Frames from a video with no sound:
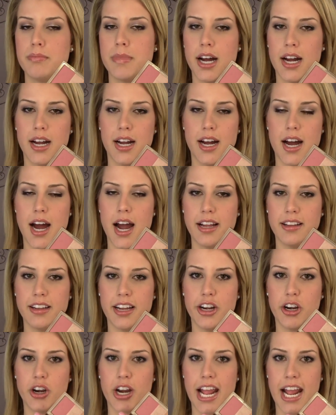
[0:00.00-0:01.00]
uh,
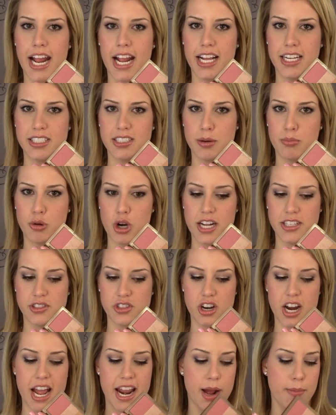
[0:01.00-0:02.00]
highlighter, and a
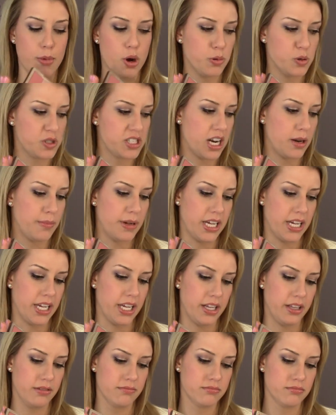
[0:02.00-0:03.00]
bronzer. And I'm almost out of
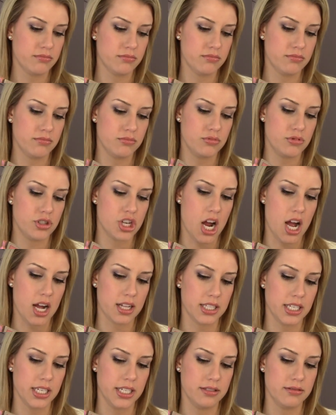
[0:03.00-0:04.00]
my
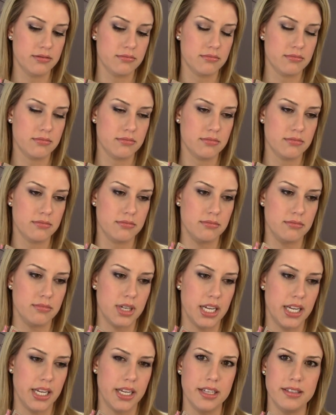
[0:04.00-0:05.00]
chocolate,
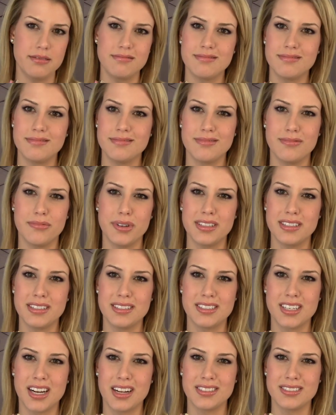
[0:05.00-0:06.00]
my,
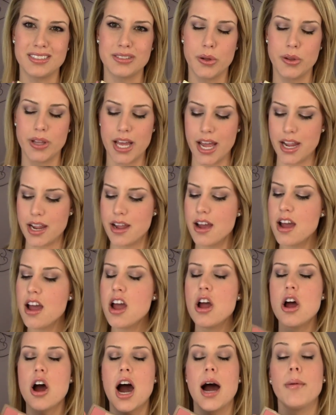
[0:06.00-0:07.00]
what's chocolate soleil?
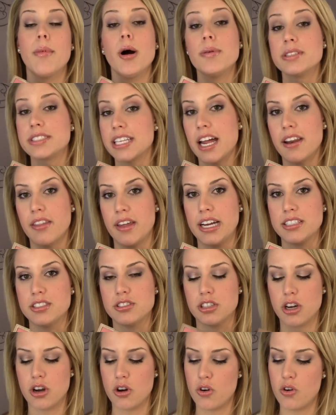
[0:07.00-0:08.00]
I'm almost out of that.
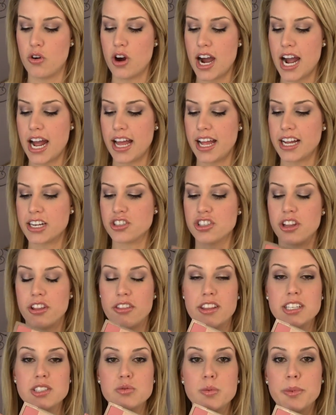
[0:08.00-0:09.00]
So I
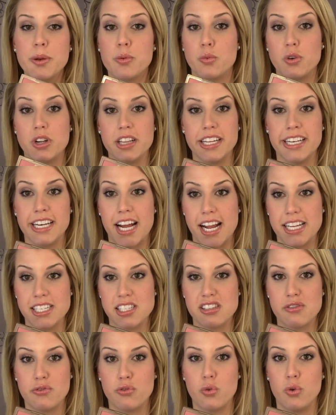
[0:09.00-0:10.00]
actually, this will be really
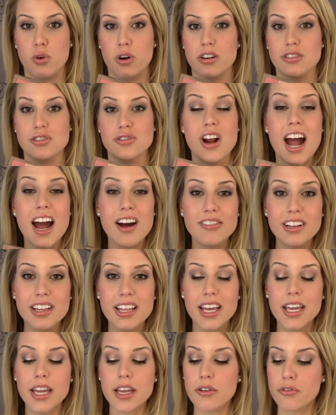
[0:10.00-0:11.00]
nice for
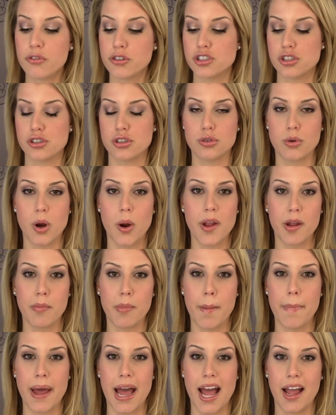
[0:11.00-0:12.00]
traveling, for just throwing in
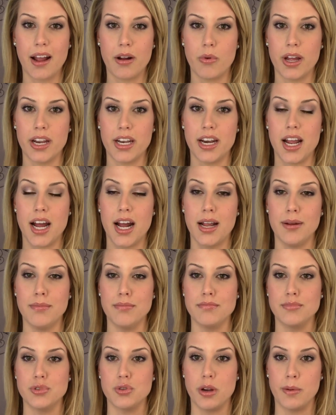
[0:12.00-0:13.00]
my bag when
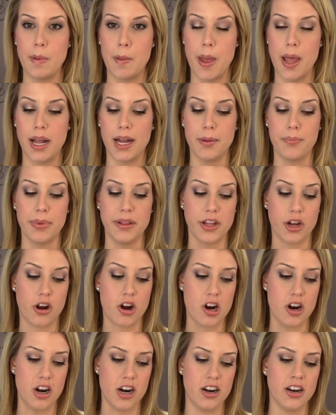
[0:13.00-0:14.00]
I'm doing my makeup in the
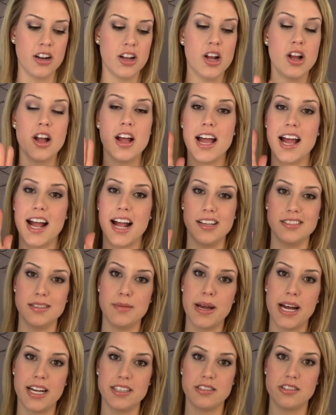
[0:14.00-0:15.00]
car as
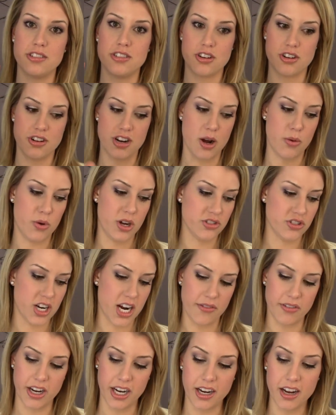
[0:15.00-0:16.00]
a passenger, not while
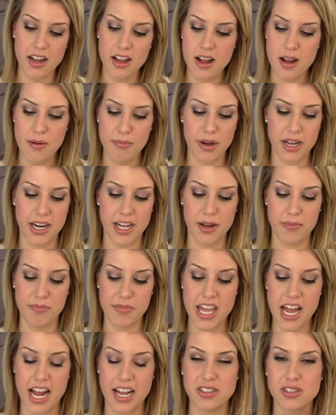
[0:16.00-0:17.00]
driving. But um,
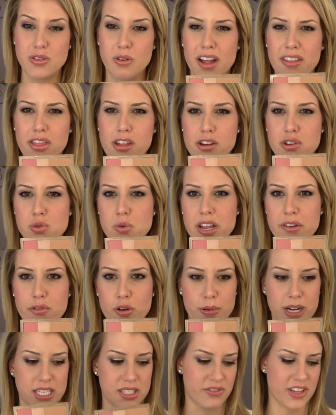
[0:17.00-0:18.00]
yeah, so I thought
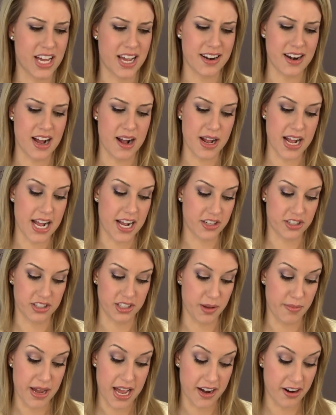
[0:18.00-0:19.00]
24 bucks for that, not
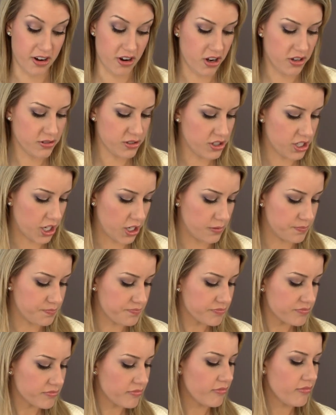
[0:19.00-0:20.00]
actually bad at all. So,
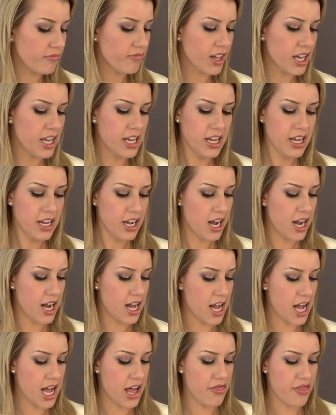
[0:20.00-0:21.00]

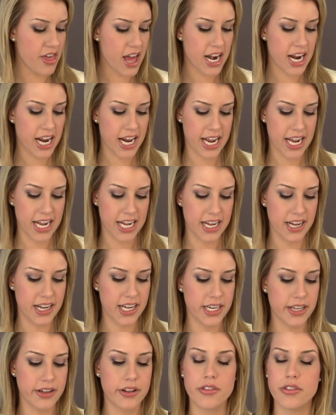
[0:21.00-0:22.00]
and then I
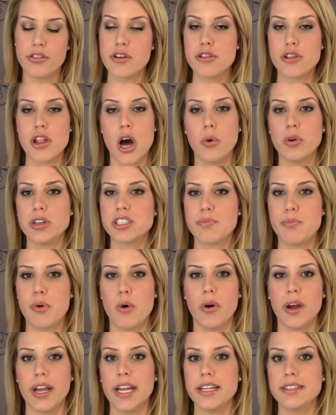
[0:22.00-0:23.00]
had the lowest
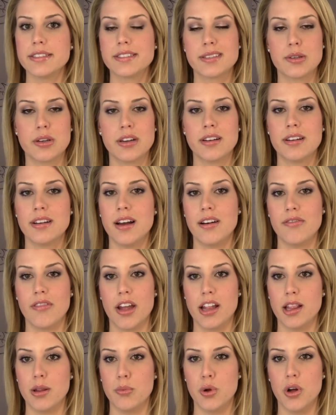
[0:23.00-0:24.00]
points
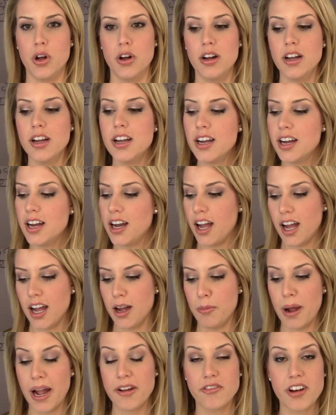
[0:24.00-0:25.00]
available
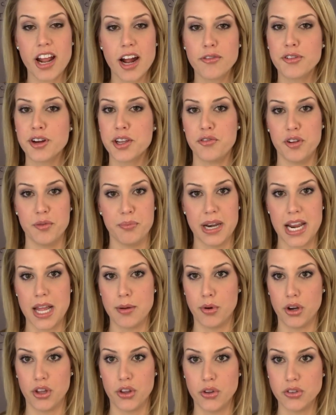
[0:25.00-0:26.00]
um, I've never even been
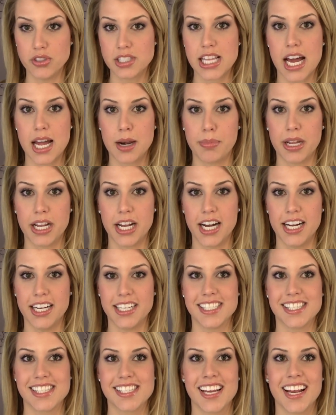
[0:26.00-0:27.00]
able to use that
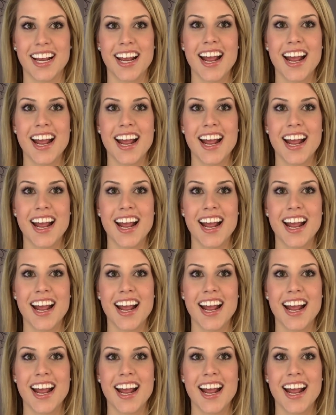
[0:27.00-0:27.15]
because